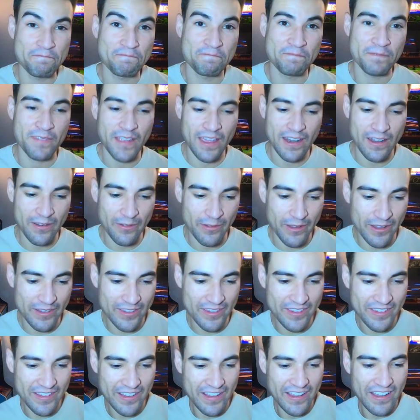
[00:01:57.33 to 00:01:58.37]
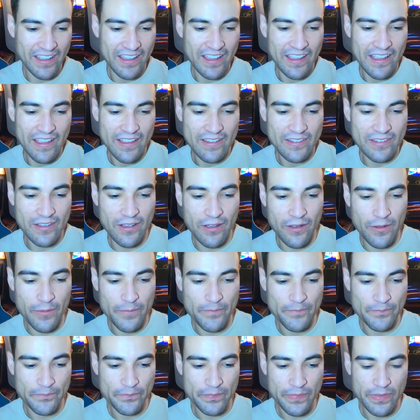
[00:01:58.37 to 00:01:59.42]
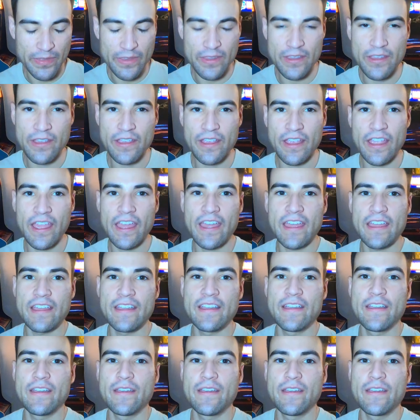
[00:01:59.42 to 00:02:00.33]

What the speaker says: Anyways, so you can get